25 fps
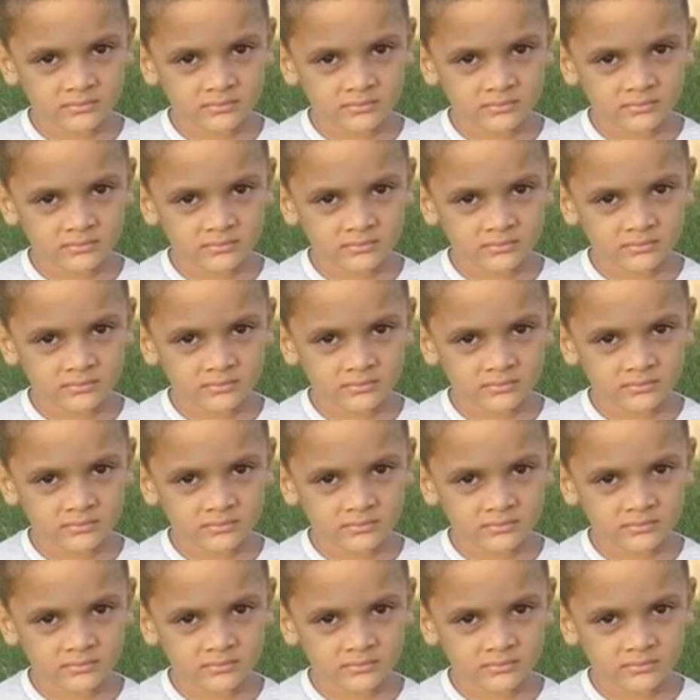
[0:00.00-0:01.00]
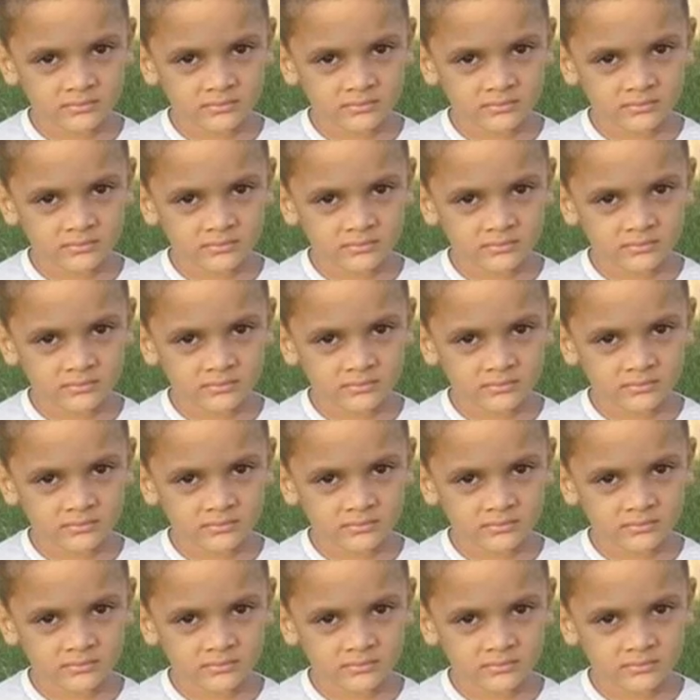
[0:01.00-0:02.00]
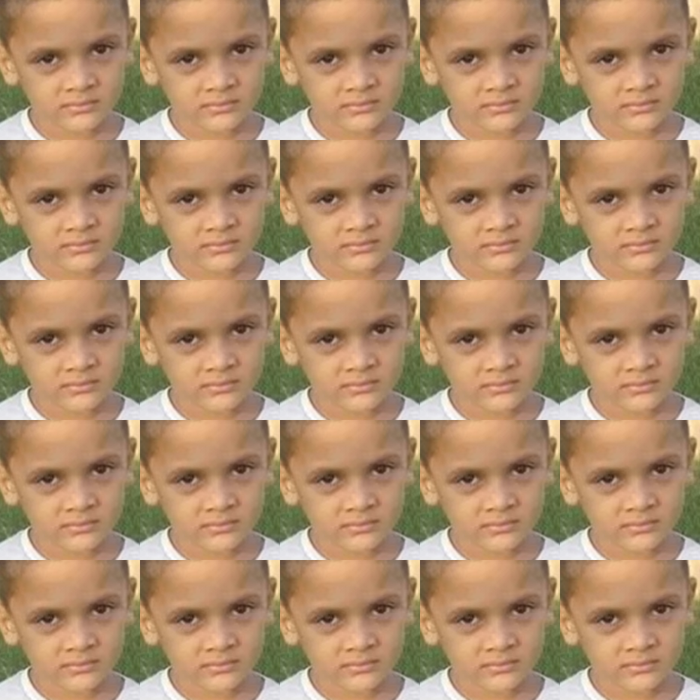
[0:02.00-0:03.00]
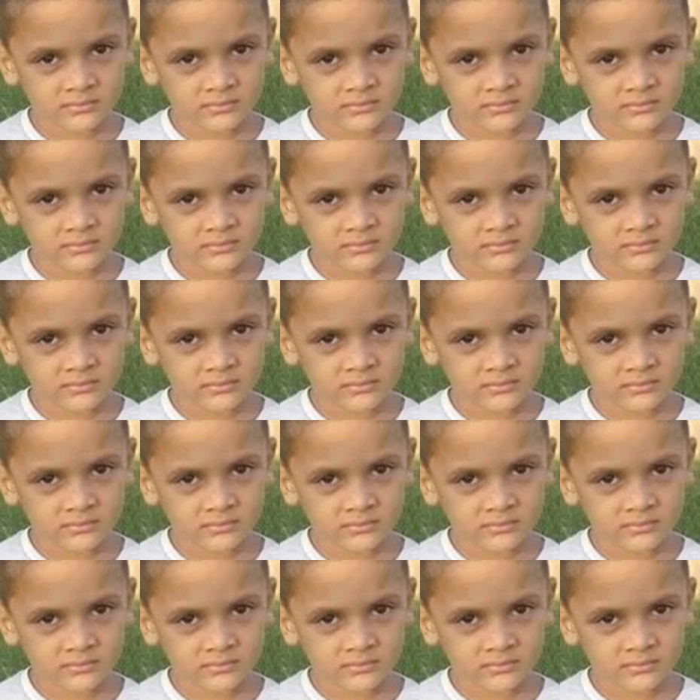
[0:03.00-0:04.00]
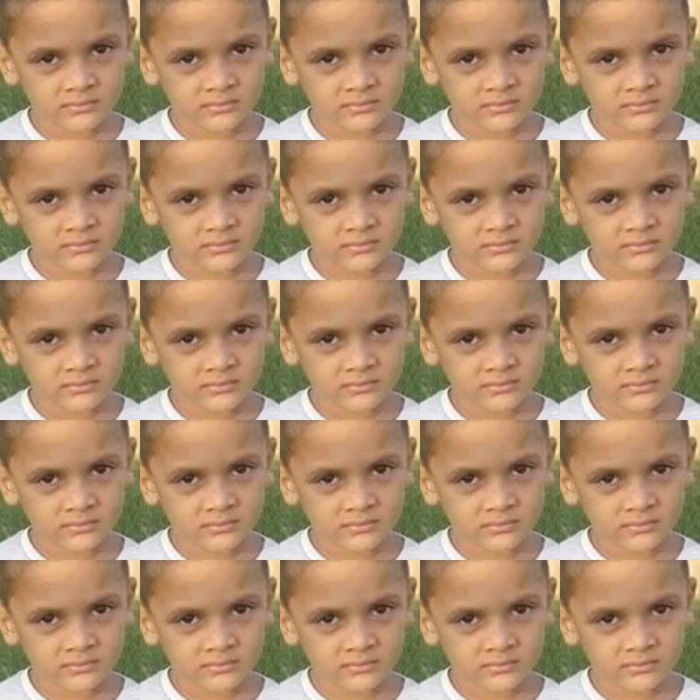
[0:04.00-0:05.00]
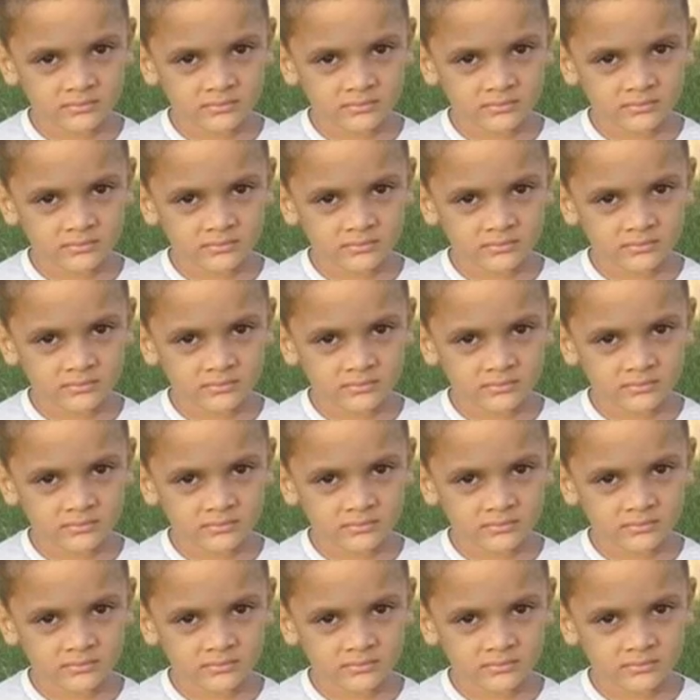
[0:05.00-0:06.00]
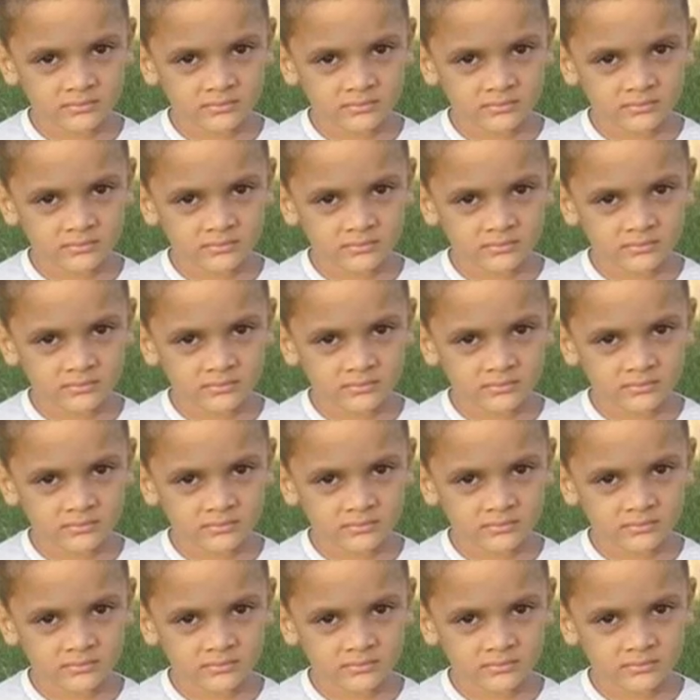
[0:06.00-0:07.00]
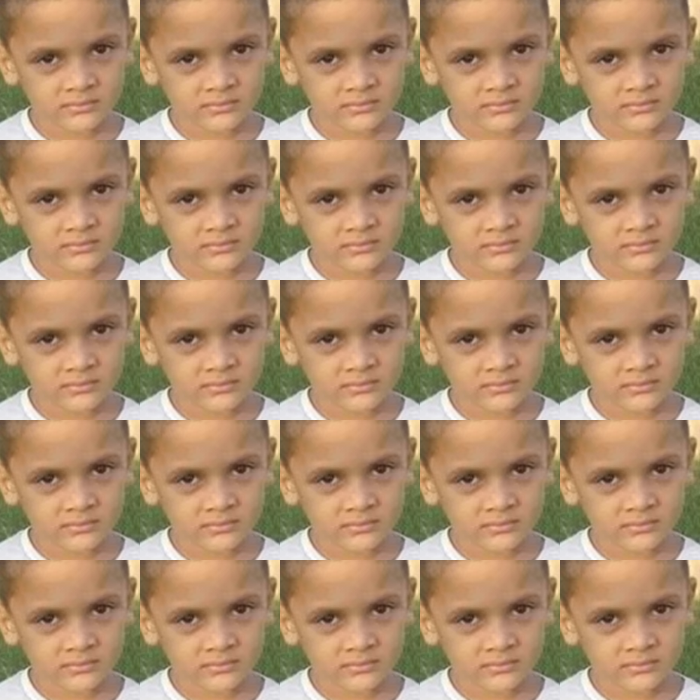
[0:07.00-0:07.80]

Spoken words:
This is a still picture; no speech is visible.